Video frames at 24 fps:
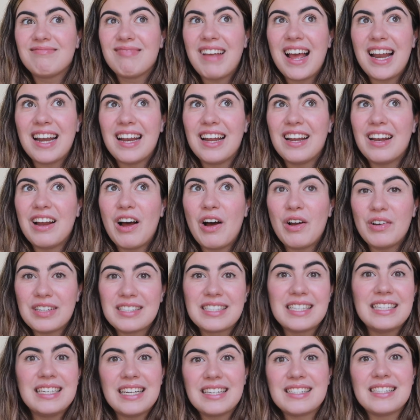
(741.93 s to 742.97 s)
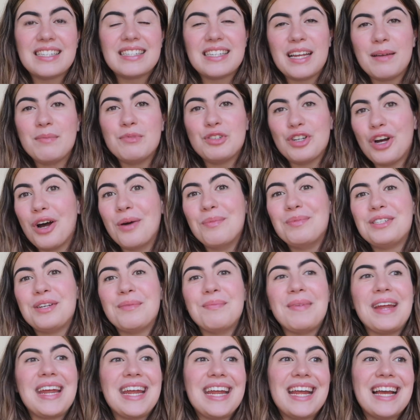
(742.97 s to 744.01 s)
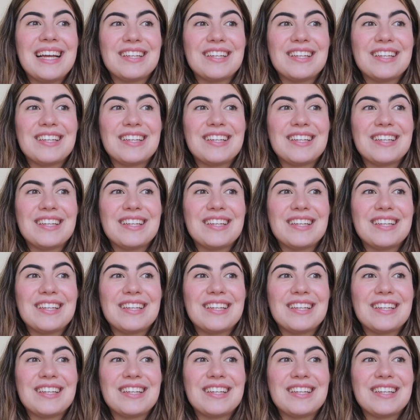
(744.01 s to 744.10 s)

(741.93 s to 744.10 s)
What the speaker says: and it honestly does the same job to me,